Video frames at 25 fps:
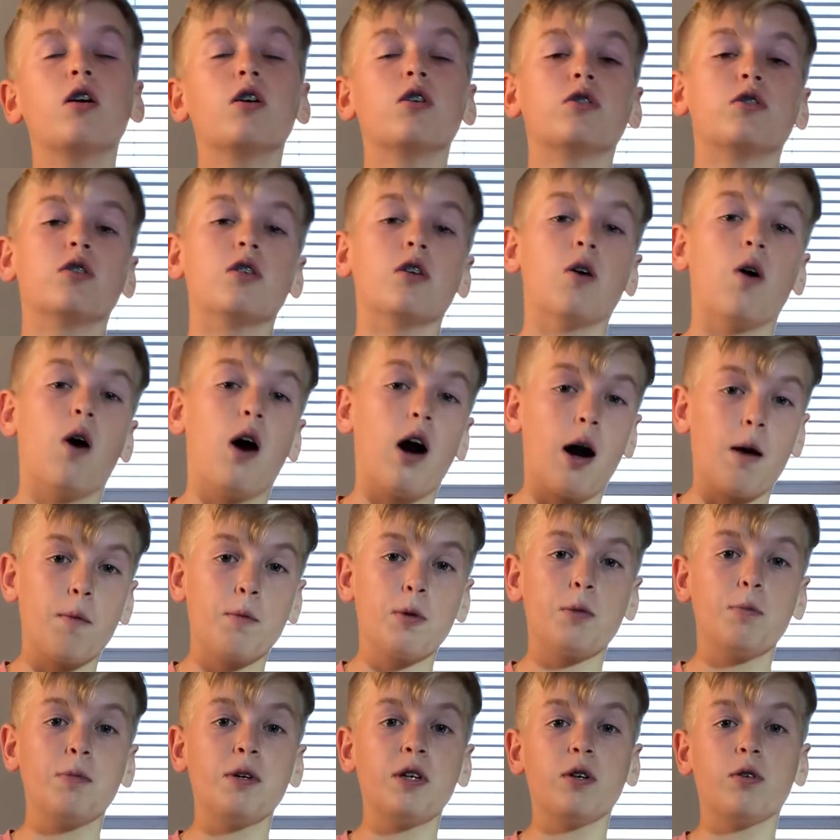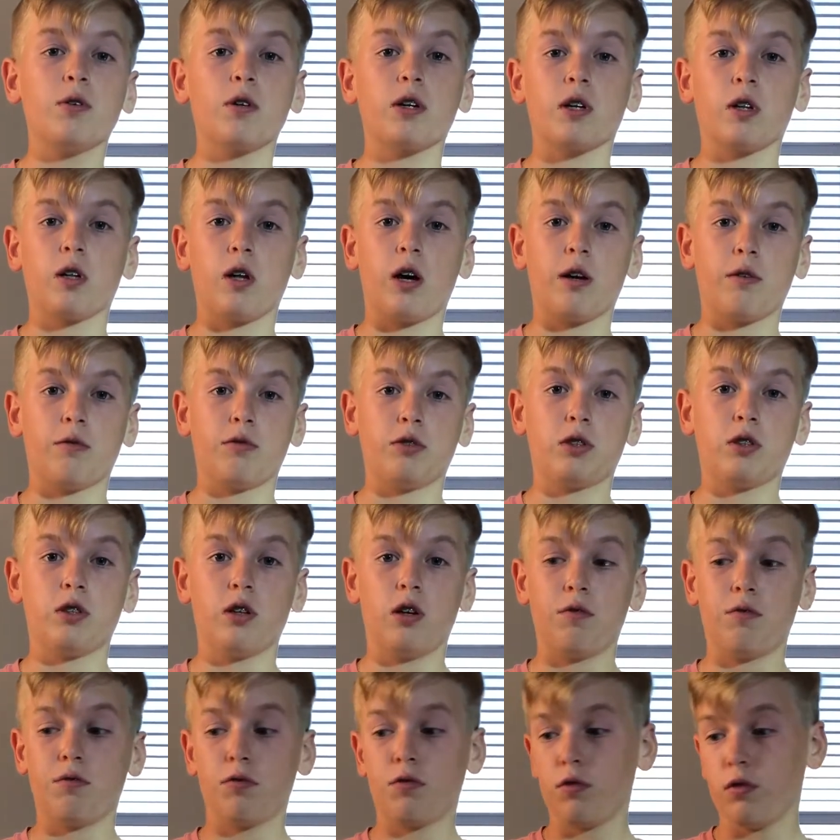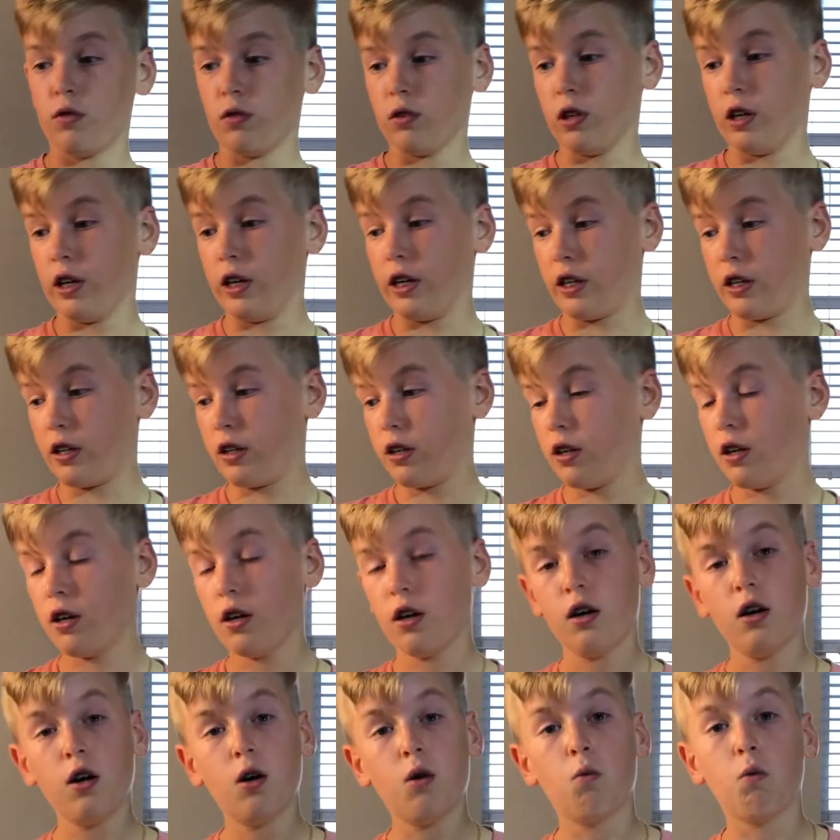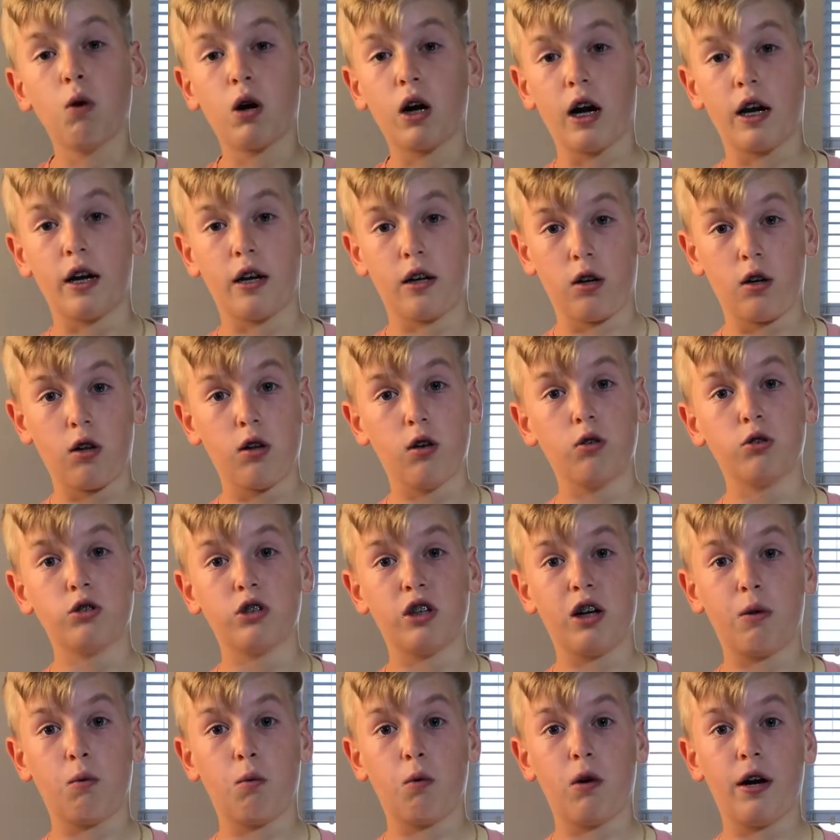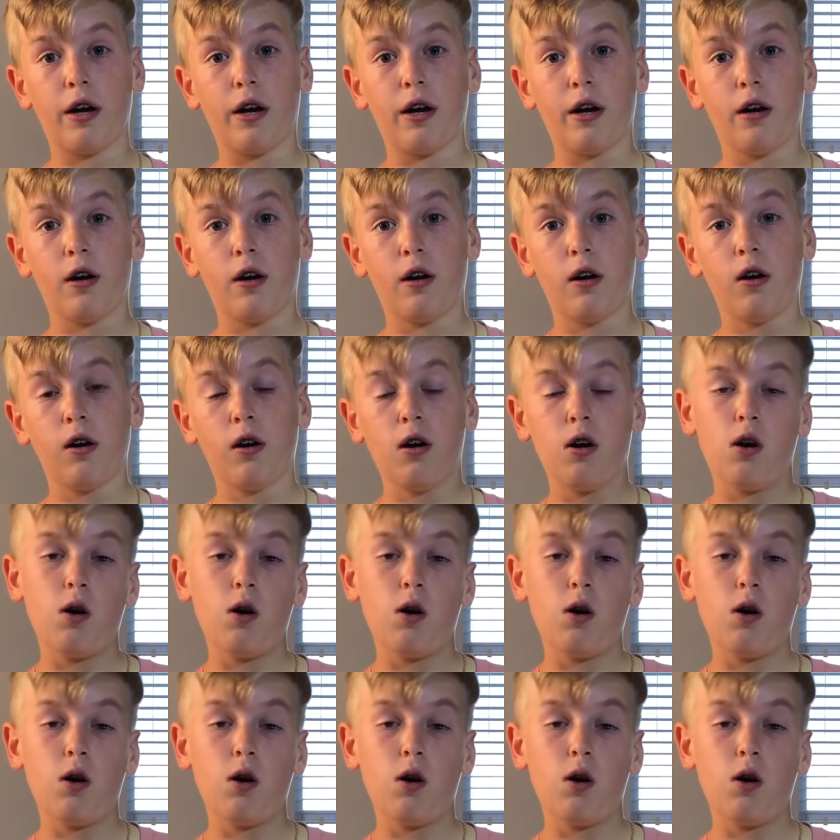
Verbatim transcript: So I'm gonna be doing a lot of stuff like what kind of clothes I wear,